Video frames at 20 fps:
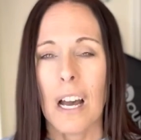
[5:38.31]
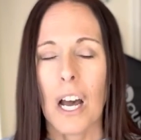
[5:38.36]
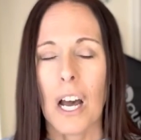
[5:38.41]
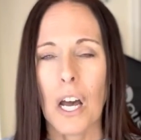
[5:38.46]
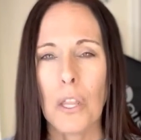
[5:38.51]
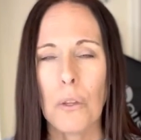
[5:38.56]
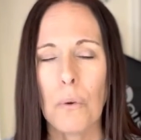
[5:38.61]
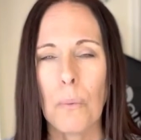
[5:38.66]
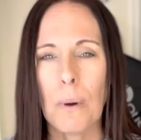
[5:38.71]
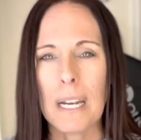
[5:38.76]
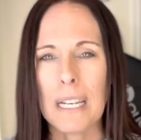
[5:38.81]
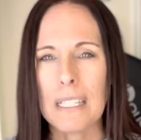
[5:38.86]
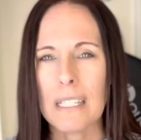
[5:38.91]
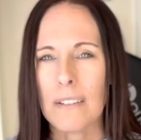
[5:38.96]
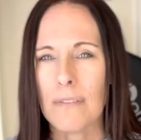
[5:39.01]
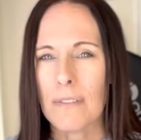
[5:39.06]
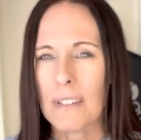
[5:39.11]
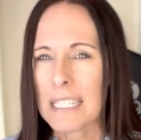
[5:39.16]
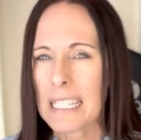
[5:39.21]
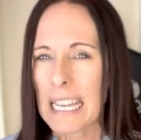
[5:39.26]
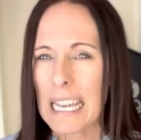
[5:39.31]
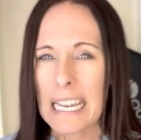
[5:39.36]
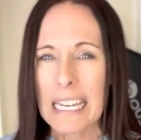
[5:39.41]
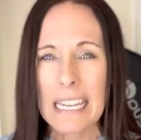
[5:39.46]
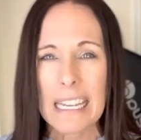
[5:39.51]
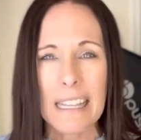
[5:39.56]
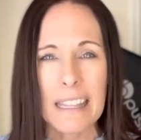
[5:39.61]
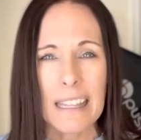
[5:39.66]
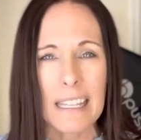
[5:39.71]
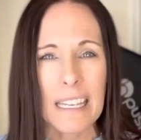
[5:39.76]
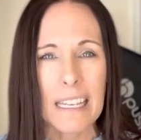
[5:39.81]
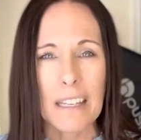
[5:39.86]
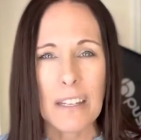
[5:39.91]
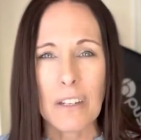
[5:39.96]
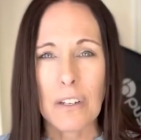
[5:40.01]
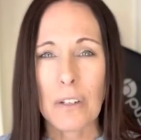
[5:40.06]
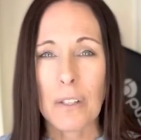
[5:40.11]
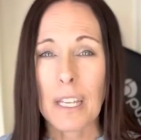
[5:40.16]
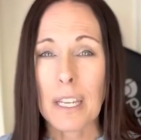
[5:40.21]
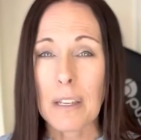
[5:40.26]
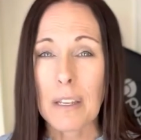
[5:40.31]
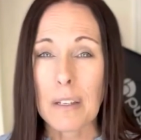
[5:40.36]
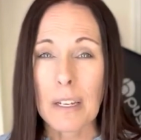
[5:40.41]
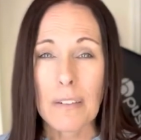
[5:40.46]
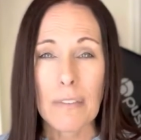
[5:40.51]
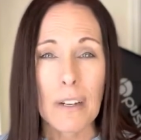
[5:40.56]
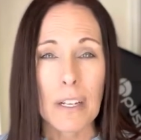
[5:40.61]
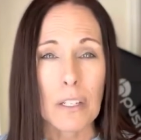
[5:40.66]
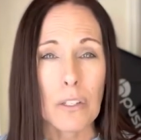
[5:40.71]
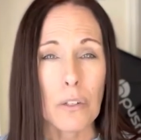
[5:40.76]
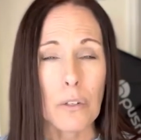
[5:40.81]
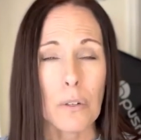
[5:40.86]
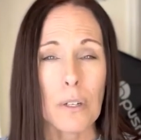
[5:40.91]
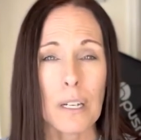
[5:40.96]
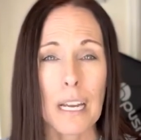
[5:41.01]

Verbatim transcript: Otherwise, if it's anything, you know, like if I do,